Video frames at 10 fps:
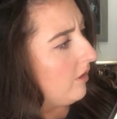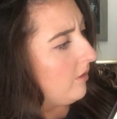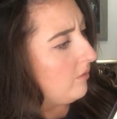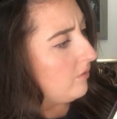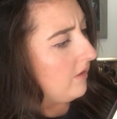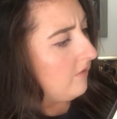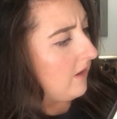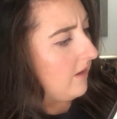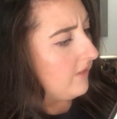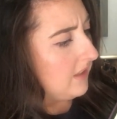22,
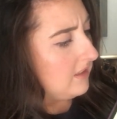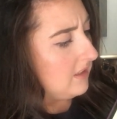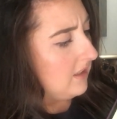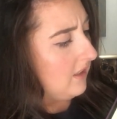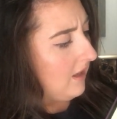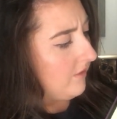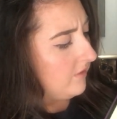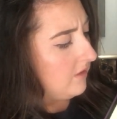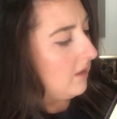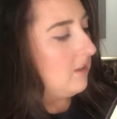25, 19,
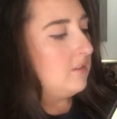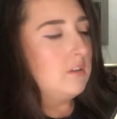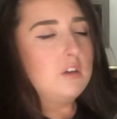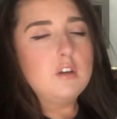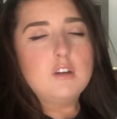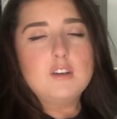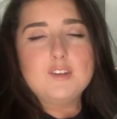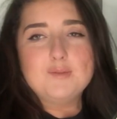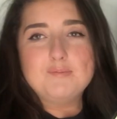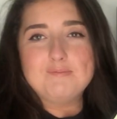11.
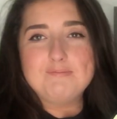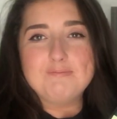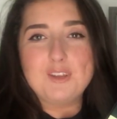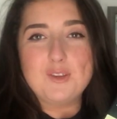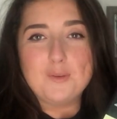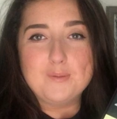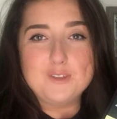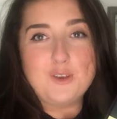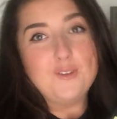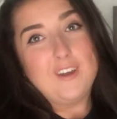My thumb
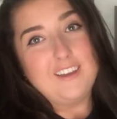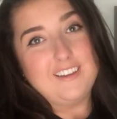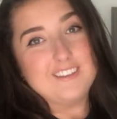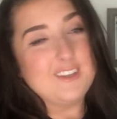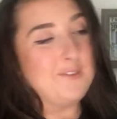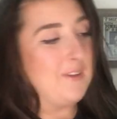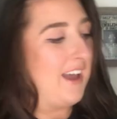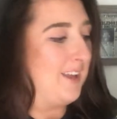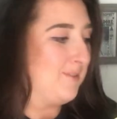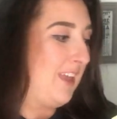was over 8.
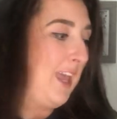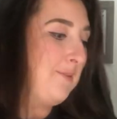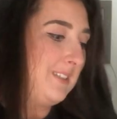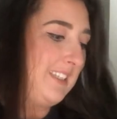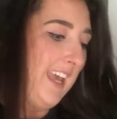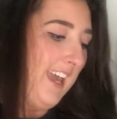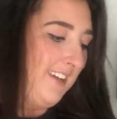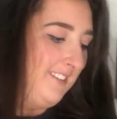Okay, 8 was there.